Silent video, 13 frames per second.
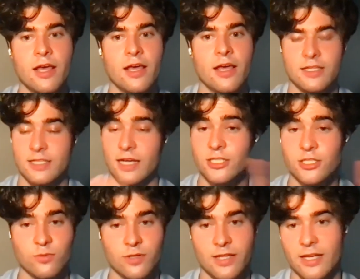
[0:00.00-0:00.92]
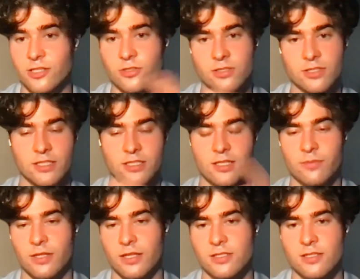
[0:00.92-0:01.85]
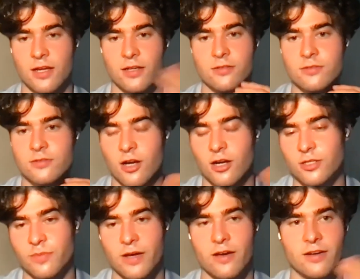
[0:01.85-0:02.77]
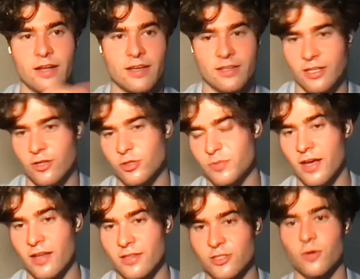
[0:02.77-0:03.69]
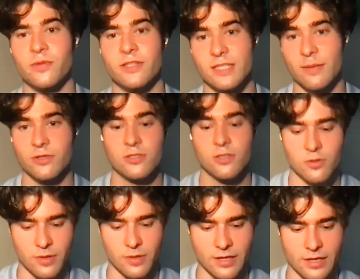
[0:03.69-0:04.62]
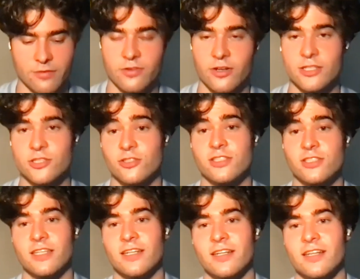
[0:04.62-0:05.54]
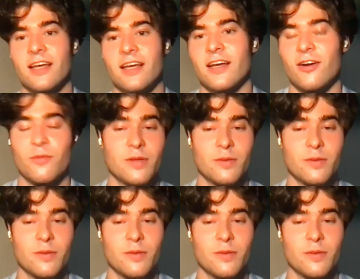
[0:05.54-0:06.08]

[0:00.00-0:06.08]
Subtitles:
it's actually really interesting. Something that's not talked about, and it's beyond the scope of this episode. But if you're interested, or people